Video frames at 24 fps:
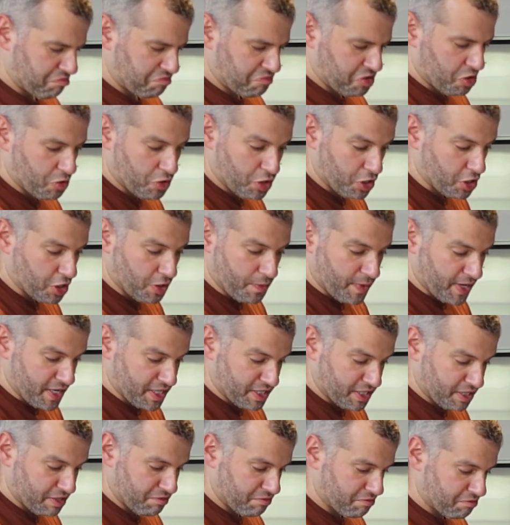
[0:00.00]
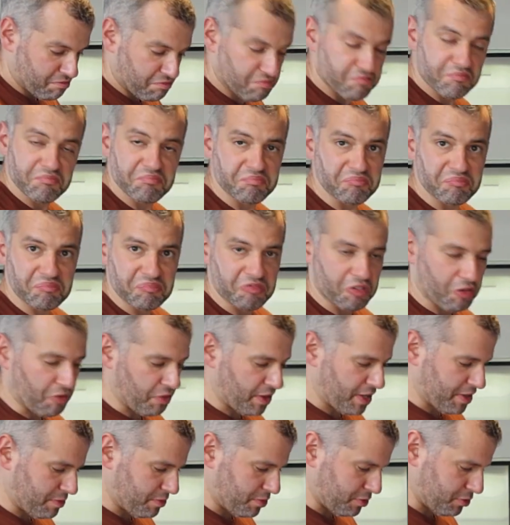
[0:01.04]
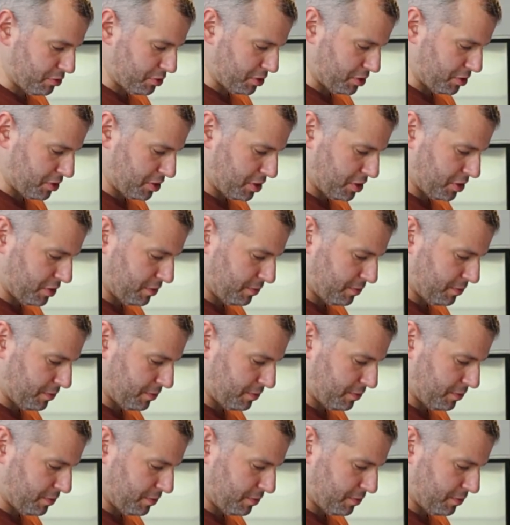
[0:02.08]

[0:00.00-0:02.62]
You could omit, not that important.